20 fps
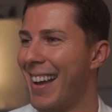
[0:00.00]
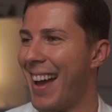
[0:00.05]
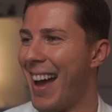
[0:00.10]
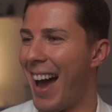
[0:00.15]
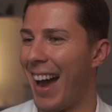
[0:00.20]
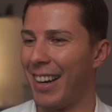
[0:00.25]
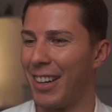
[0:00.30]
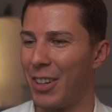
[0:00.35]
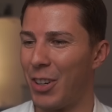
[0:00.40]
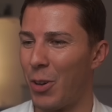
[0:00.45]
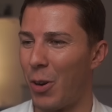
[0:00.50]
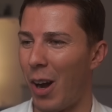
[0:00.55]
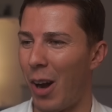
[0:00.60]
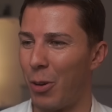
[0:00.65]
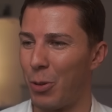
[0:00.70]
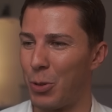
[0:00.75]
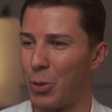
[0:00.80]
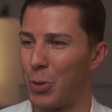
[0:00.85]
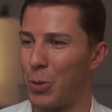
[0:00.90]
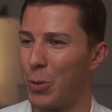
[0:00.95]
don't know
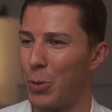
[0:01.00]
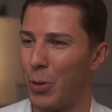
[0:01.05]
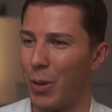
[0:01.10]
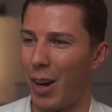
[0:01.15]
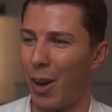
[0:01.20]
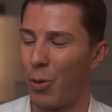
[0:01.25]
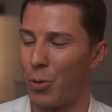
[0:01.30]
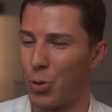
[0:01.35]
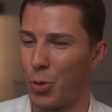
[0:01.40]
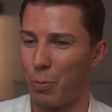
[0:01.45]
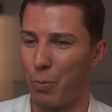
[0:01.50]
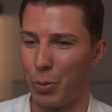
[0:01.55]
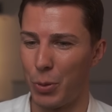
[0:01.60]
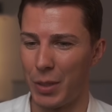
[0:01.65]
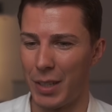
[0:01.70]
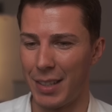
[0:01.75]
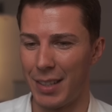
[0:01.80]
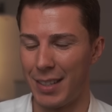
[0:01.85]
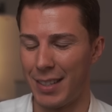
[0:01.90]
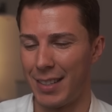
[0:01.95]
how to
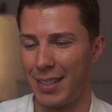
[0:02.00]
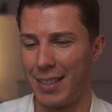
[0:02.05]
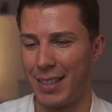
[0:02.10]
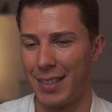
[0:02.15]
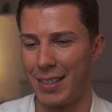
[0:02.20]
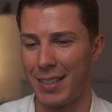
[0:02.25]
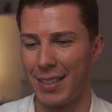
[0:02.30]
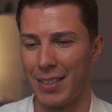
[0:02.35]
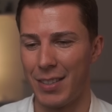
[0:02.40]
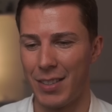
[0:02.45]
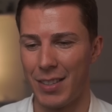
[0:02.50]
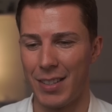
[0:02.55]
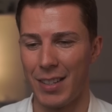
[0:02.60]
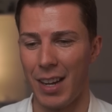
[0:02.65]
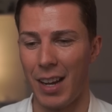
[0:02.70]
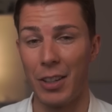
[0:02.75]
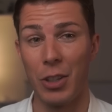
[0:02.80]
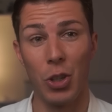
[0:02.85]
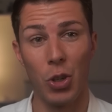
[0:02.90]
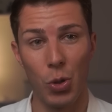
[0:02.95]
put it. This is
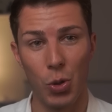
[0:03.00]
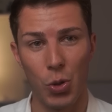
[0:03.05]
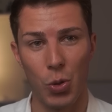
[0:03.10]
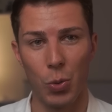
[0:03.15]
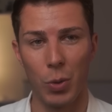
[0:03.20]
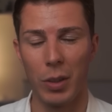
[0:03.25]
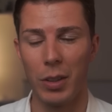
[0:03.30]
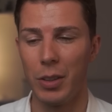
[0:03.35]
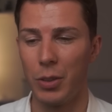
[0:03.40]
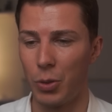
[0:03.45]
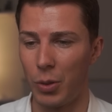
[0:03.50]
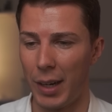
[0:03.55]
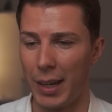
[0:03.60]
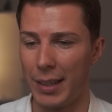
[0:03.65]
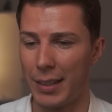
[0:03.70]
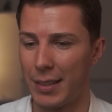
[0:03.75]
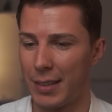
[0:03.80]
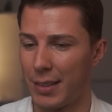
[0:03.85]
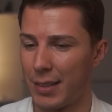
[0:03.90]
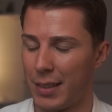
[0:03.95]
unusual,
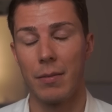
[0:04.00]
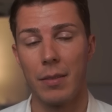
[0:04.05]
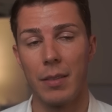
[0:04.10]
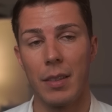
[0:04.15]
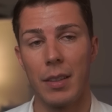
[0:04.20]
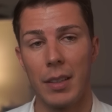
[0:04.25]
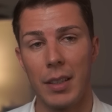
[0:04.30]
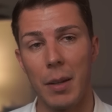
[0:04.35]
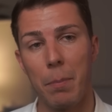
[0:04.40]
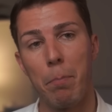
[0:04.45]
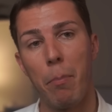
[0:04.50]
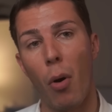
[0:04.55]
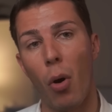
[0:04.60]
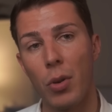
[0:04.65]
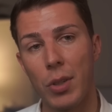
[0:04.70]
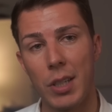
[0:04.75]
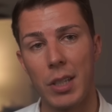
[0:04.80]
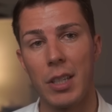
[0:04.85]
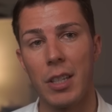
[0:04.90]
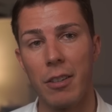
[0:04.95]
right? The
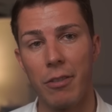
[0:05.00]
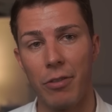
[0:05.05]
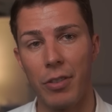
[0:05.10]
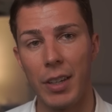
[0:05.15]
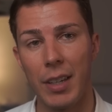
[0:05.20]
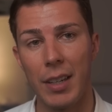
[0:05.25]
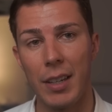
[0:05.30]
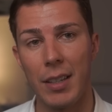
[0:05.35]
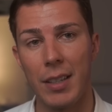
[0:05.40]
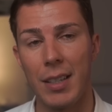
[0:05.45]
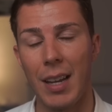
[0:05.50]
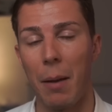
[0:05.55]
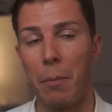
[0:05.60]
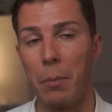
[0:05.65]
positive is I'm